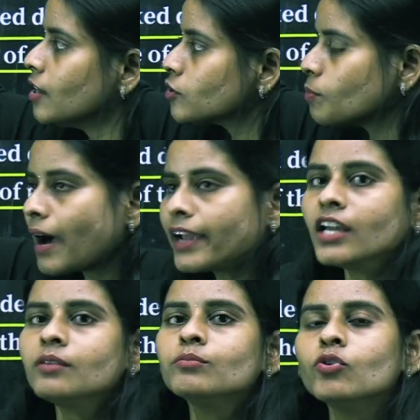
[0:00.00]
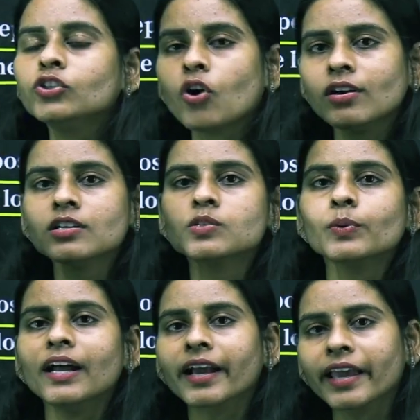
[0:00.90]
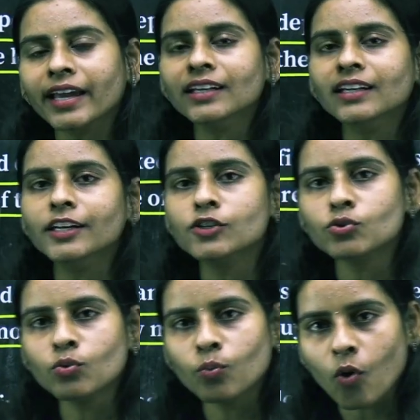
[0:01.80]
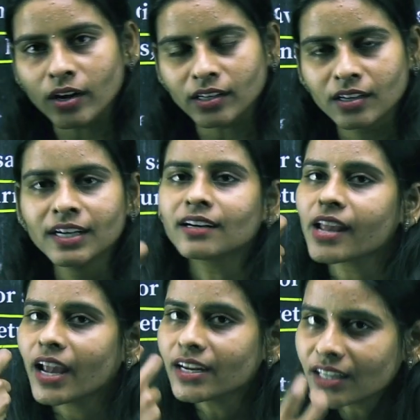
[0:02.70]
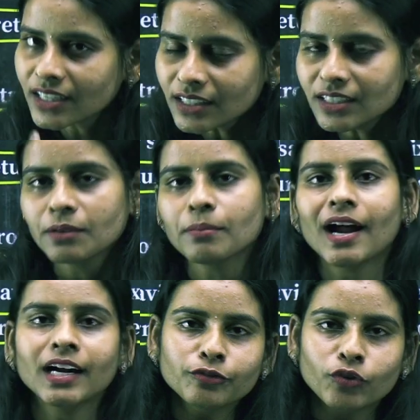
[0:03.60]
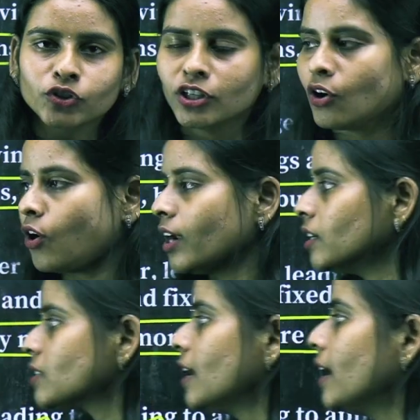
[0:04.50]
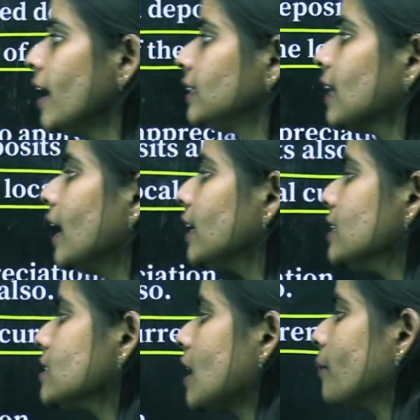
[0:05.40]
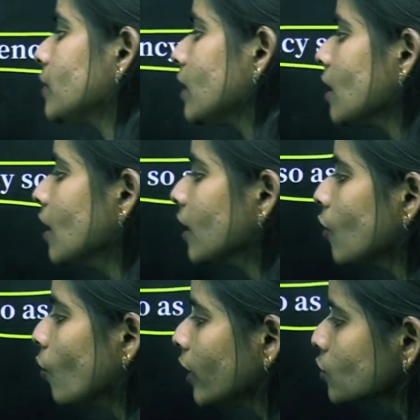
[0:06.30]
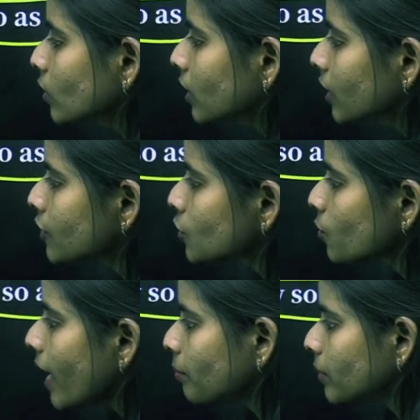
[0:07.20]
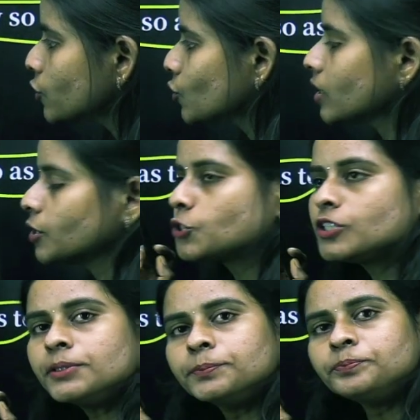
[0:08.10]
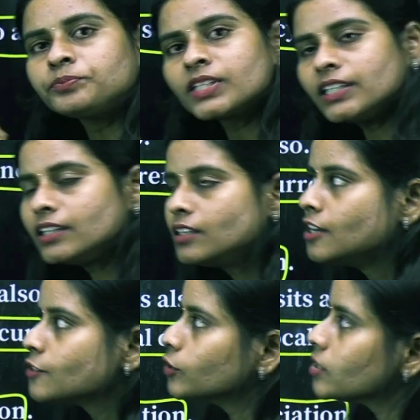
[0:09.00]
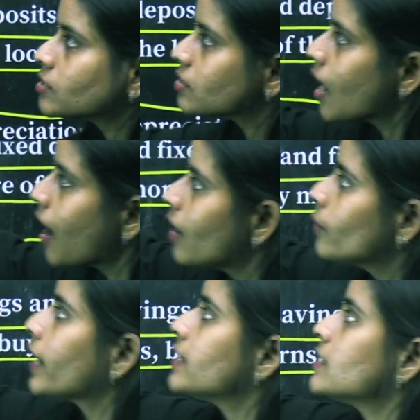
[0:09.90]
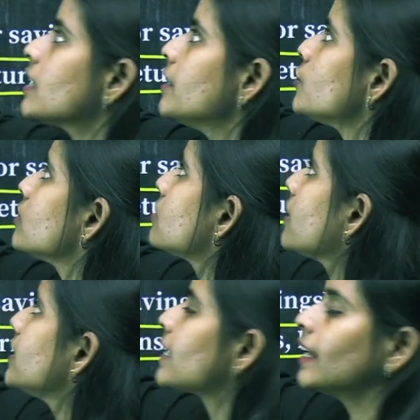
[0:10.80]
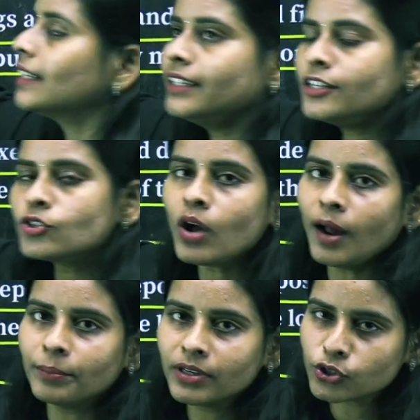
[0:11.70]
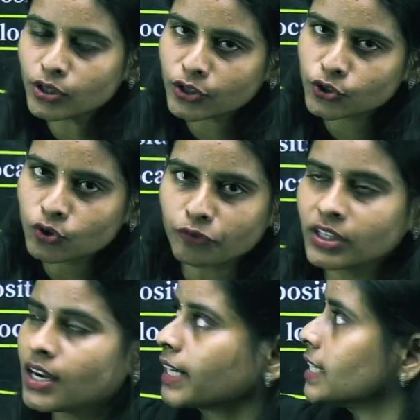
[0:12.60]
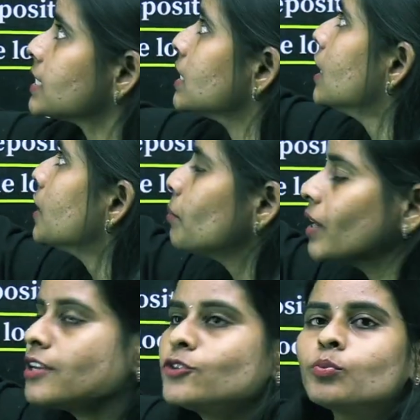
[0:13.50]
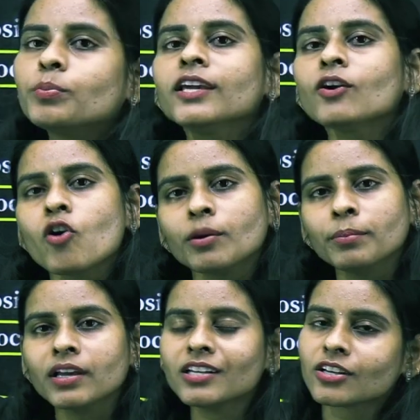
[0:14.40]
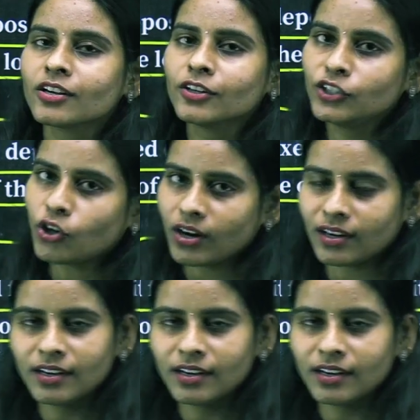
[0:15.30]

So buying more dollars will again lead to what? Creating the demand for the dollars, and that is something going to lead to appreciation. Clear? So this is how rising interest rates can lead to appreciation of the currency, be it rupee or be it dollar.